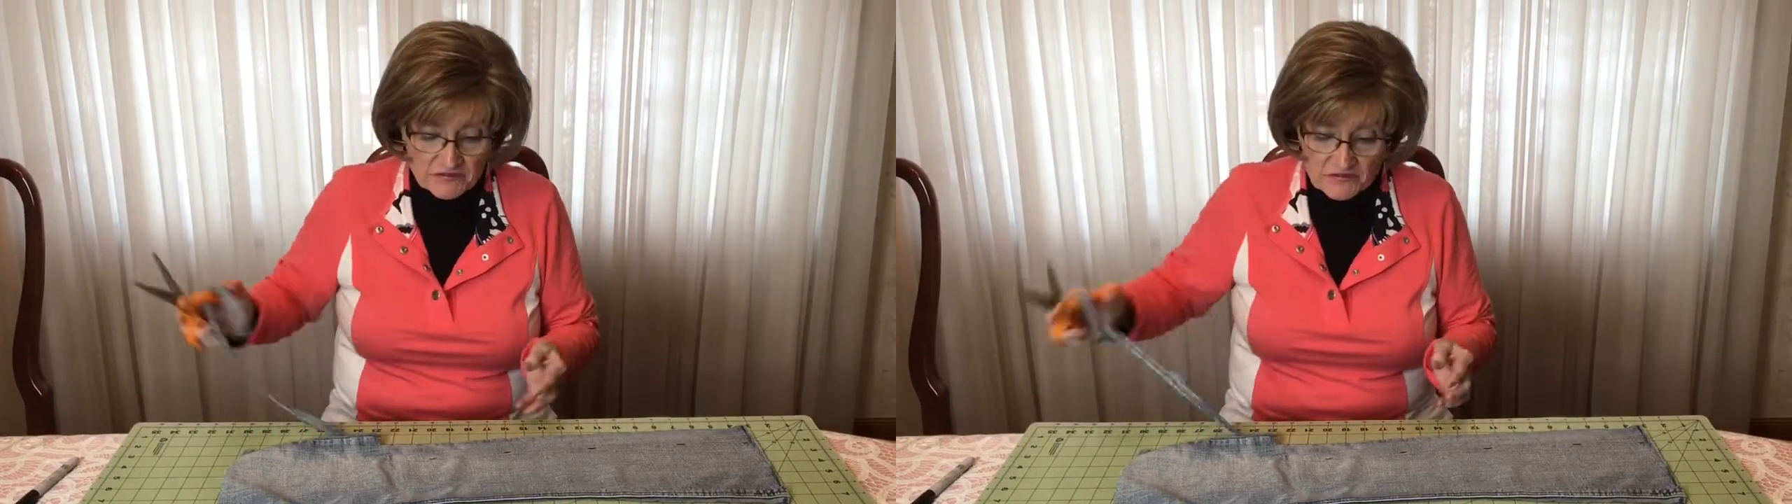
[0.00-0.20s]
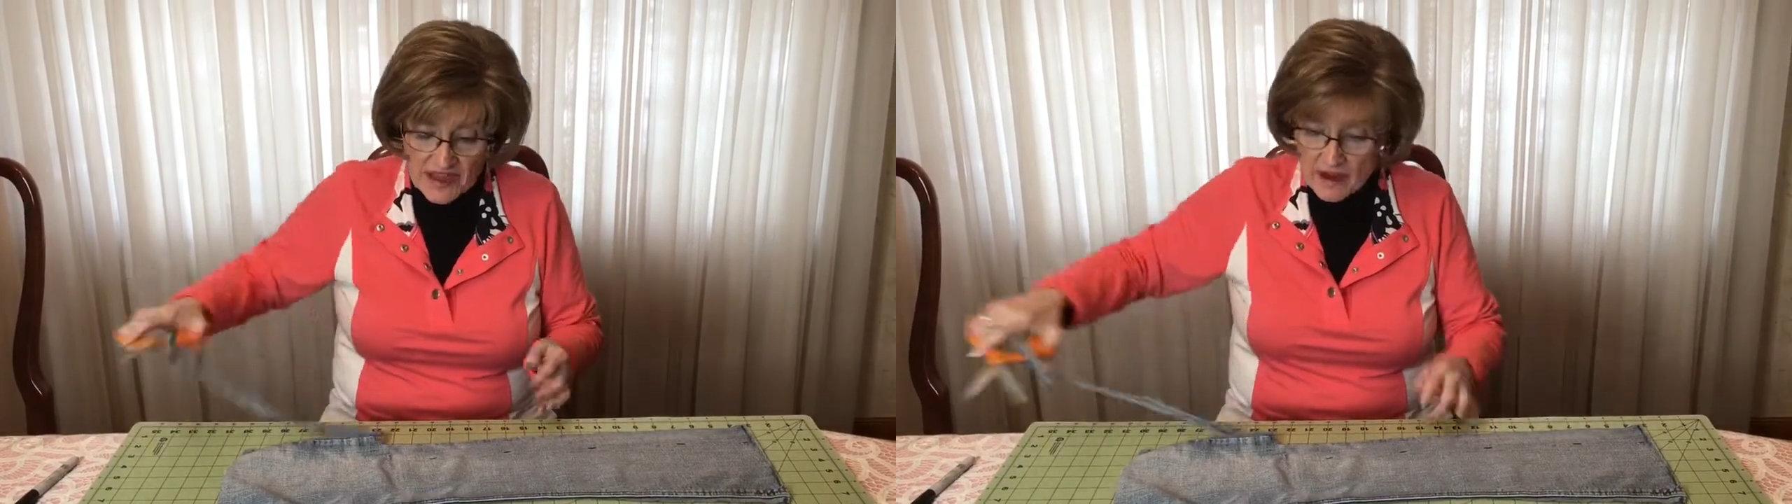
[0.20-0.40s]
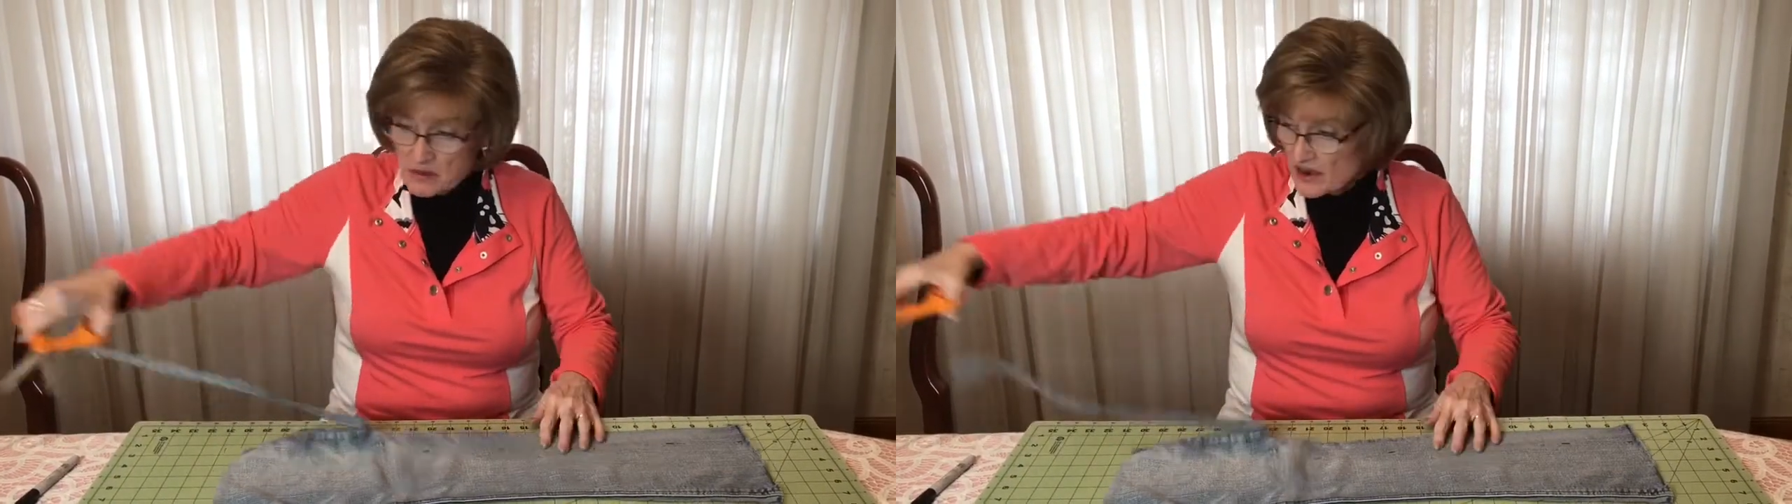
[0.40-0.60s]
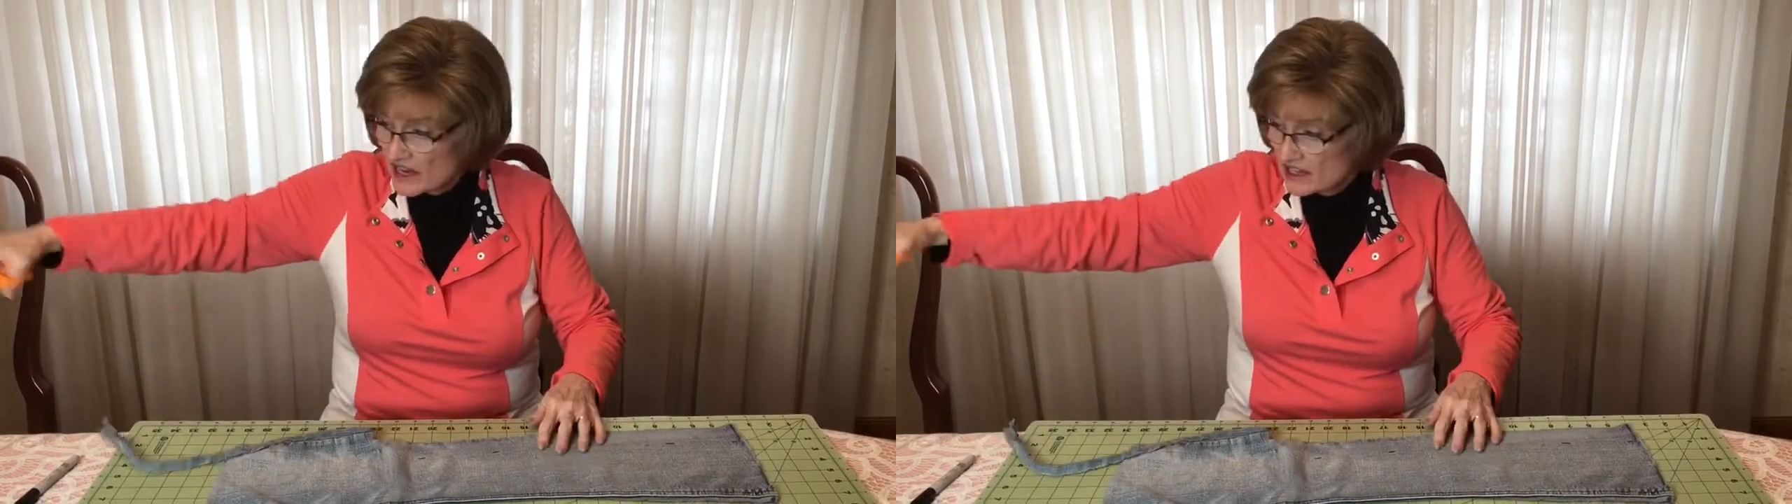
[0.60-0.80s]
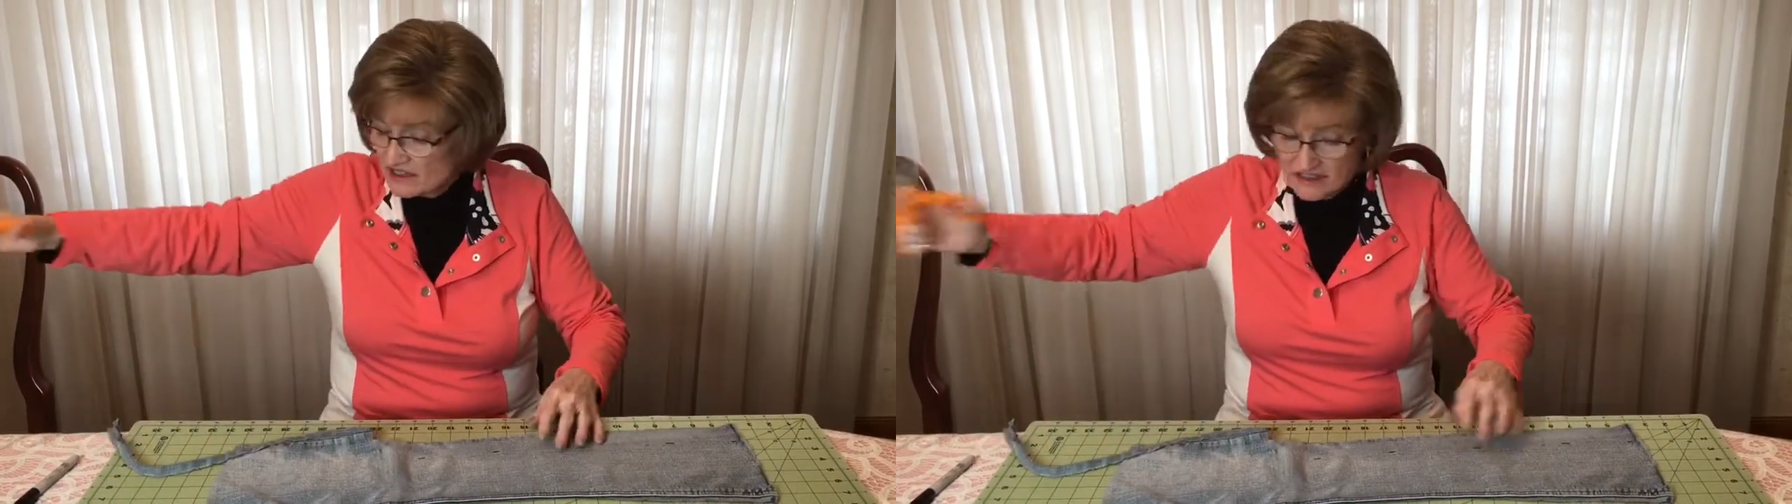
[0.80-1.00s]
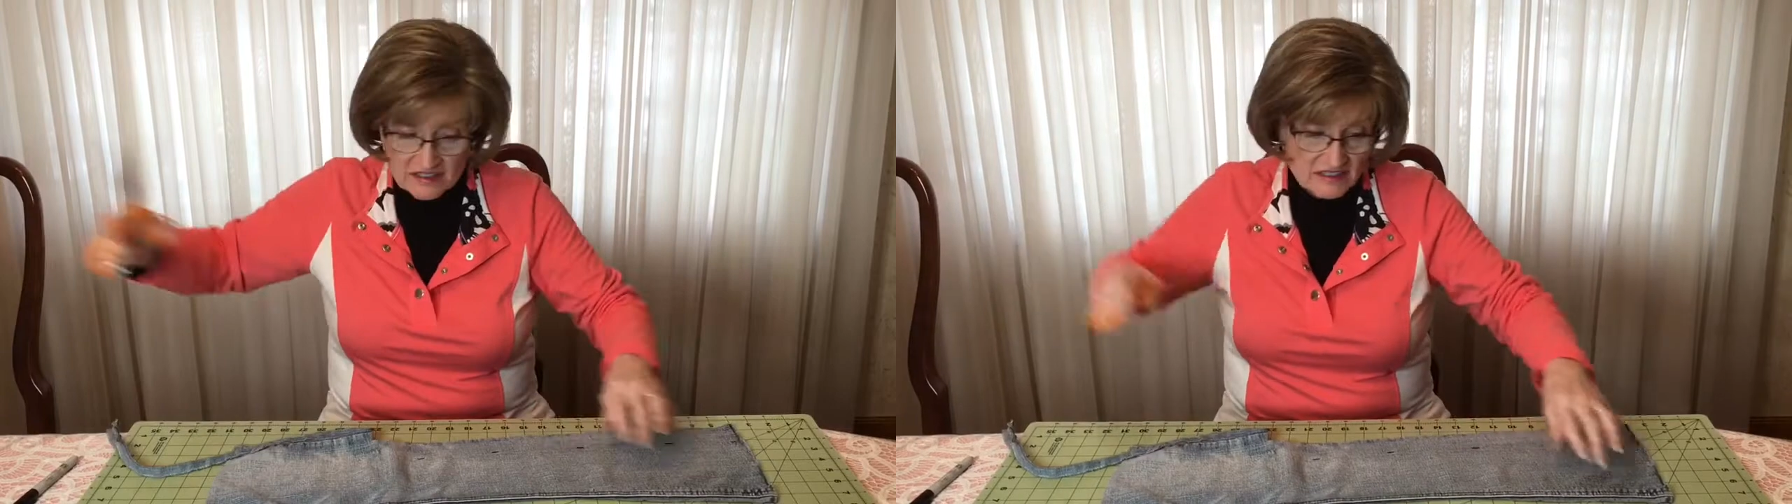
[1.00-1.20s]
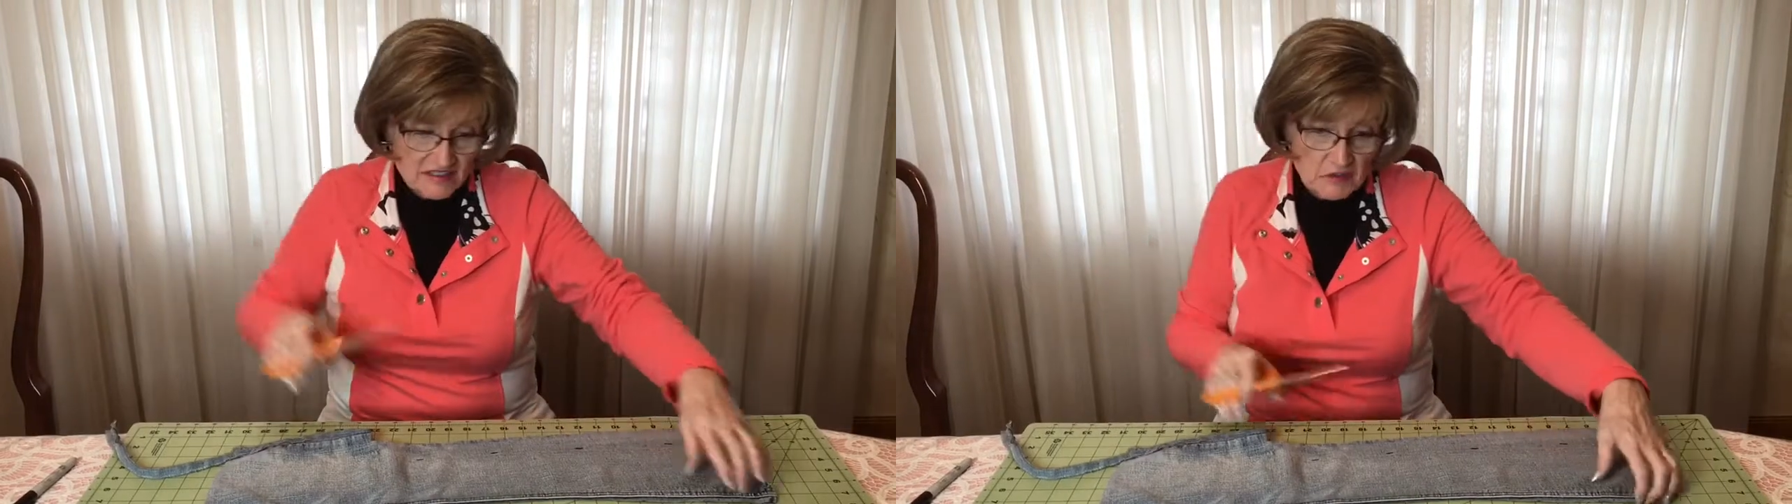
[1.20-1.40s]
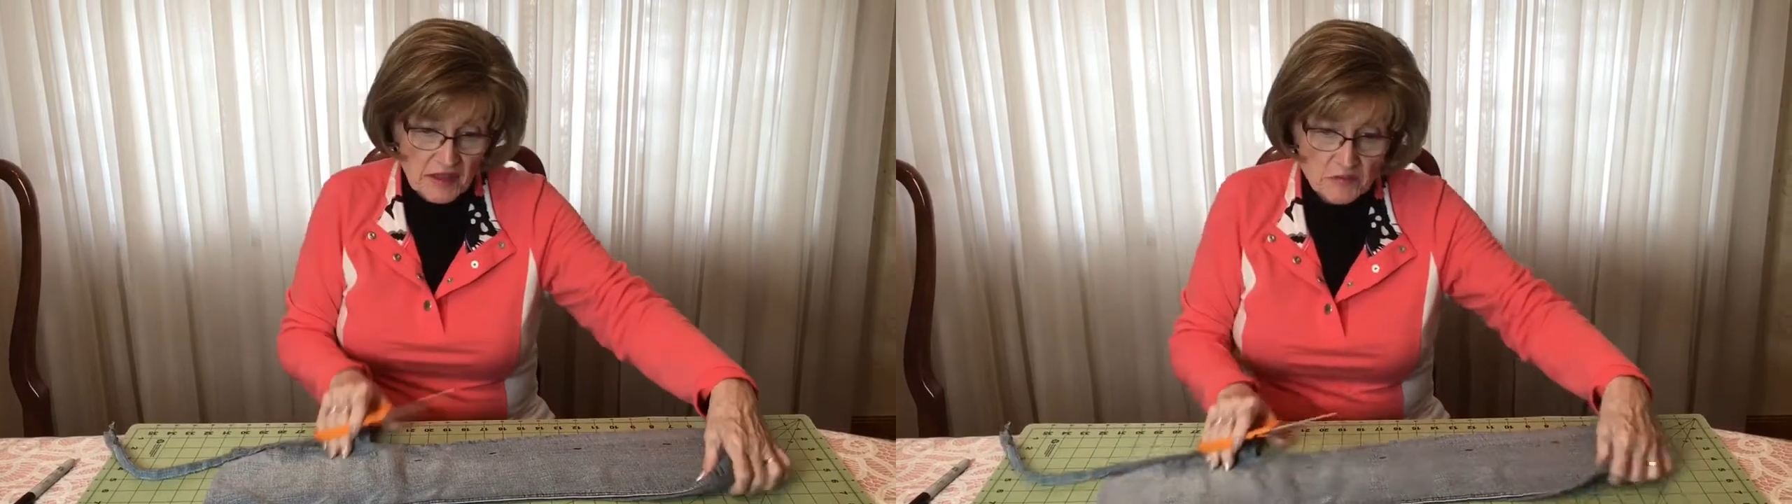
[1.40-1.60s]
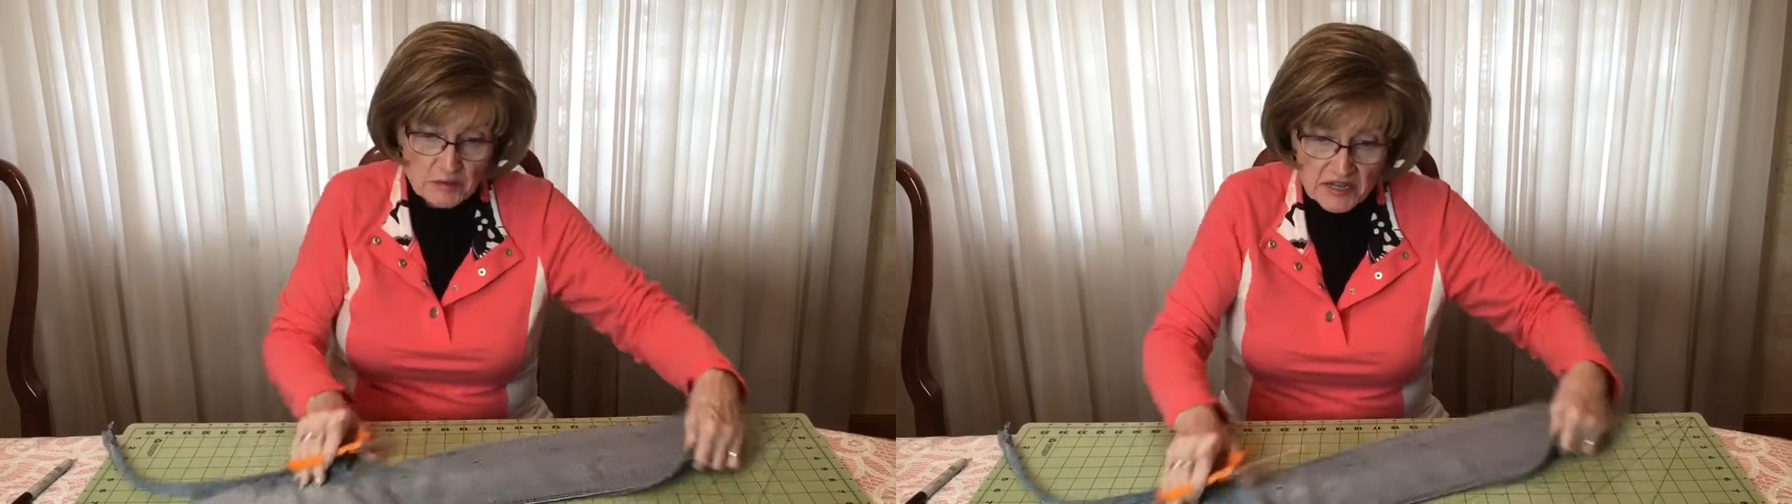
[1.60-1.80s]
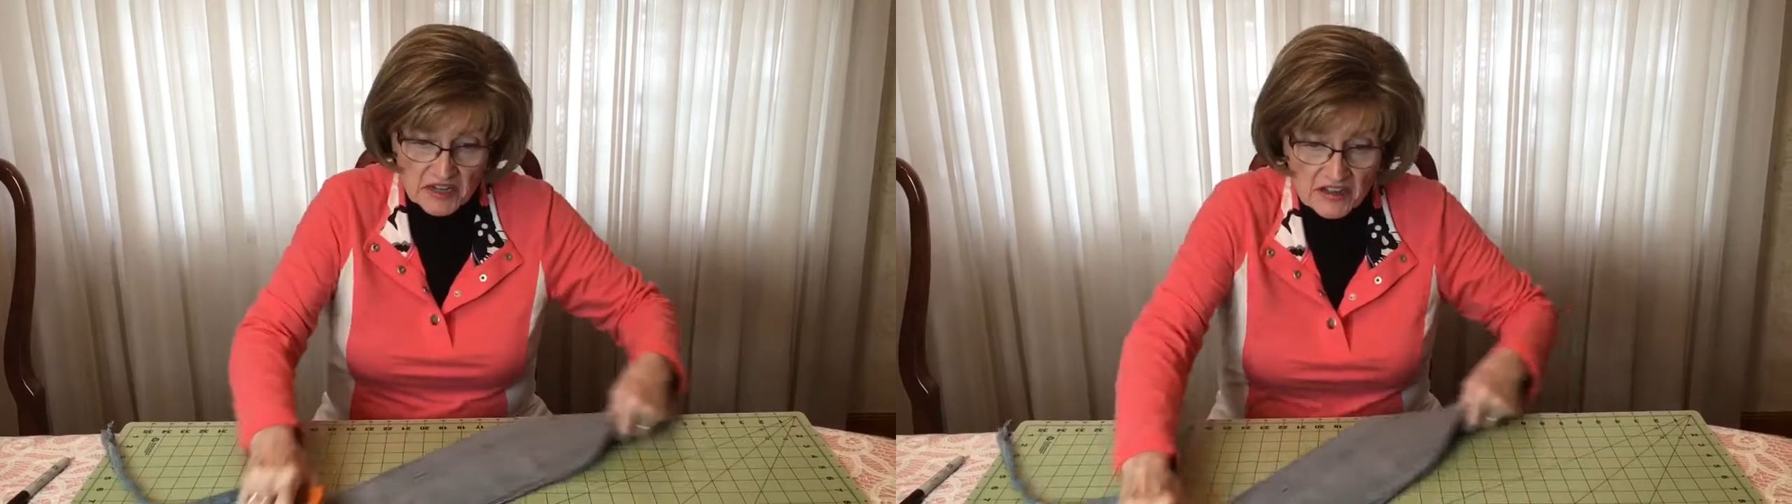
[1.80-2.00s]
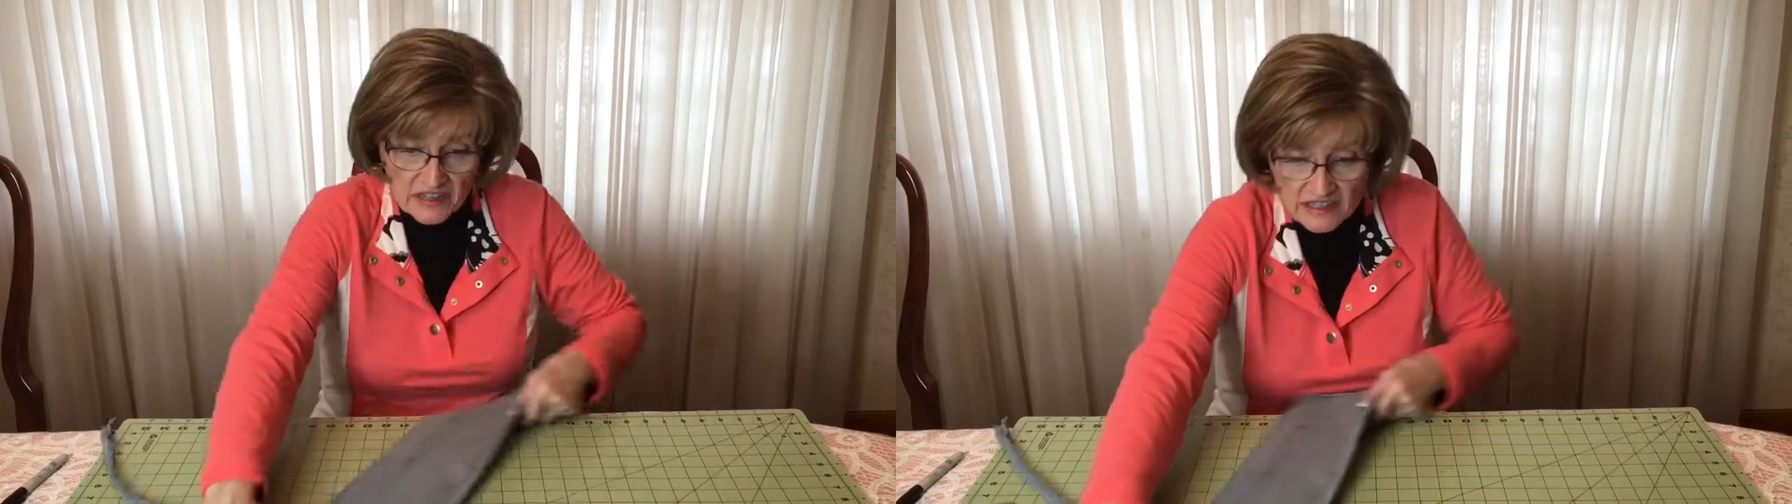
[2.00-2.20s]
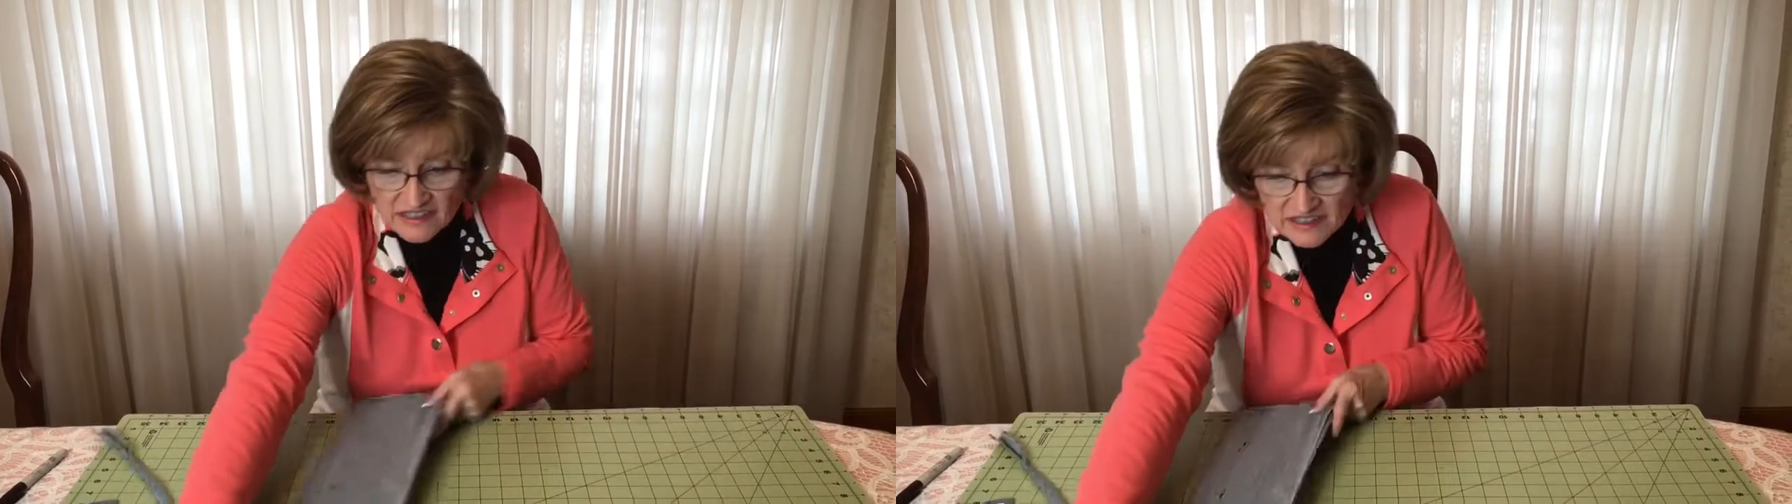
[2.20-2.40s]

fabric. So that's pretty good.